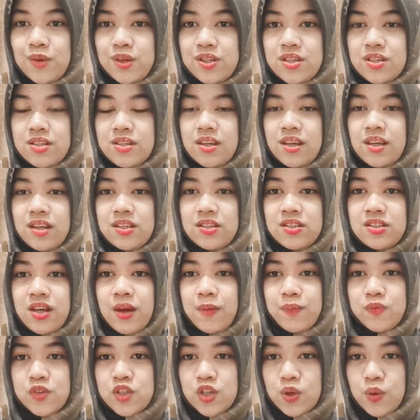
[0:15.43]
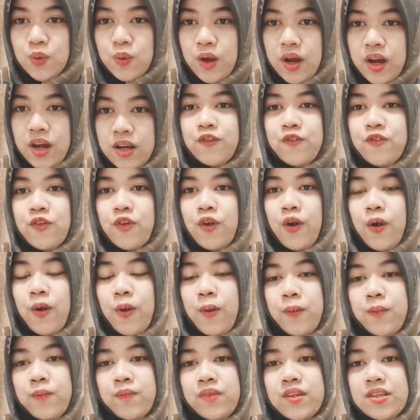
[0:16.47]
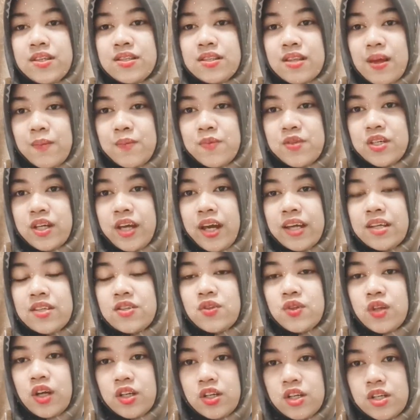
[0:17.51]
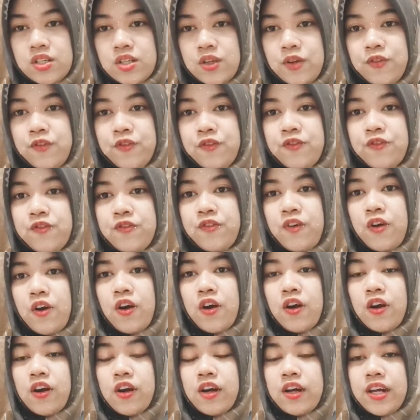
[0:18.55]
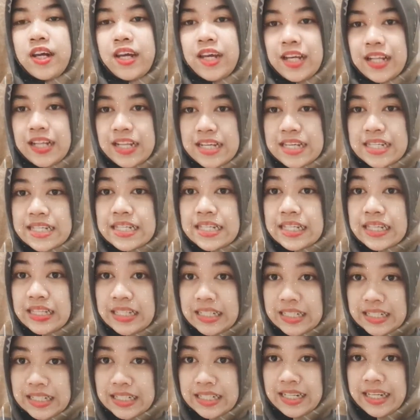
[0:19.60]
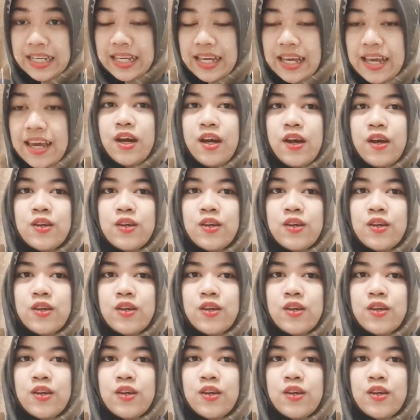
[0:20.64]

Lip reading: which is in Chapter 1 from the subject Strategy for English Learning.